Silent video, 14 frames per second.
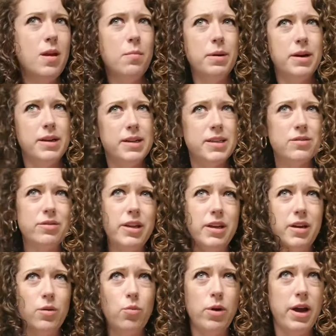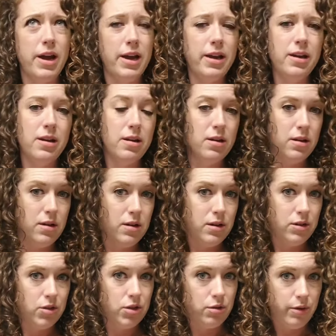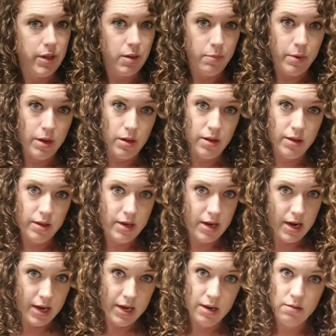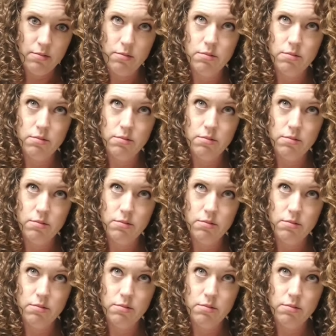But it is a really good way to, in the middle of the day,